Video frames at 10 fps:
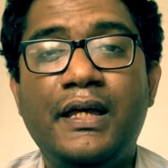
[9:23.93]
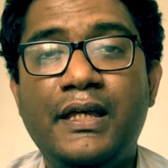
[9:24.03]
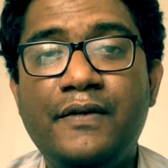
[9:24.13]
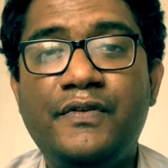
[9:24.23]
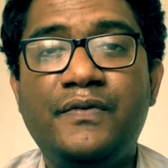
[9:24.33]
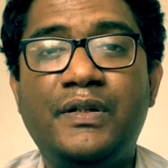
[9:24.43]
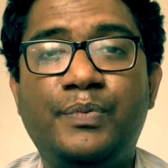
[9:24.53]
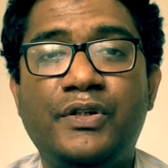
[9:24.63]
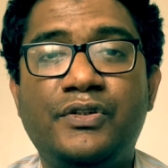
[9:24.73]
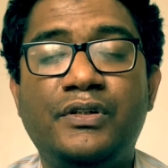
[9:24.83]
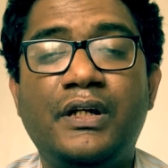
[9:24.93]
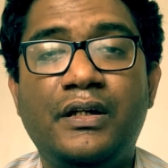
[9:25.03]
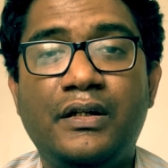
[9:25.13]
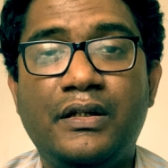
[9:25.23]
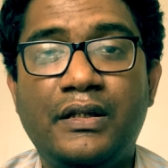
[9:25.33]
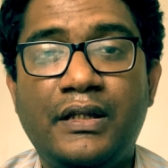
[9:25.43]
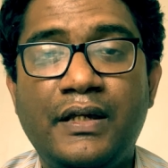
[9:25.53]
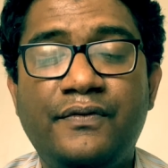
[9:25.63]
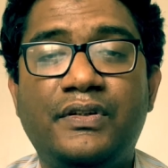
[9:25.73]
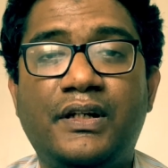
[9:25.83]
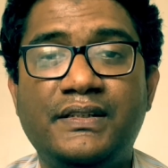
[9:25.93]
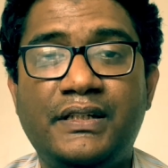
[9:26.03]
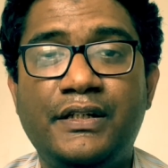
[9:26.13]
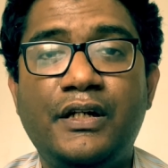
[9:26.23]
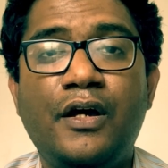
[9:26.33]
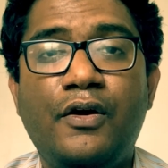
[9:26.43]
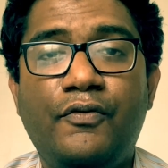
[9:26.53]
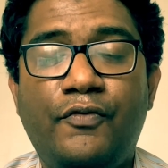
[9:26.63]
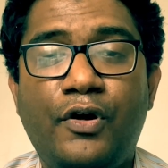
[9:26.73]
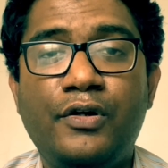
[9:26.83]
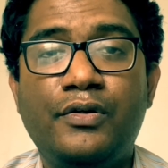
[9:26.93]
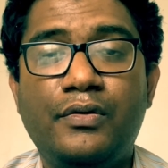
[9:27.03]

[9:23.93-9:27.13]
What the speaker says: Even if the patient gives consent for